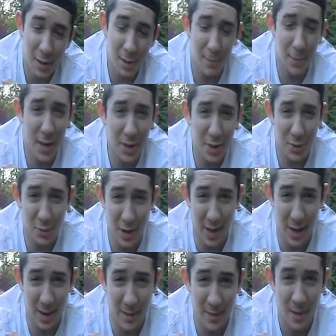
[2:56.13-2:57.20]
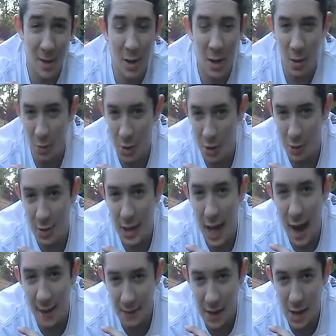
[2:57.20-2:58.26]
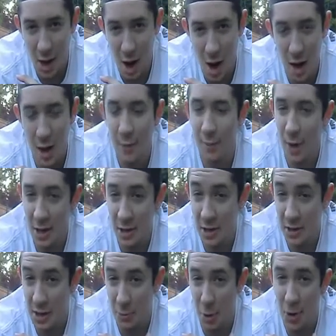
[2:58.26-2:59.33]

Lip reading: The big three, which was FDR, Franklin D.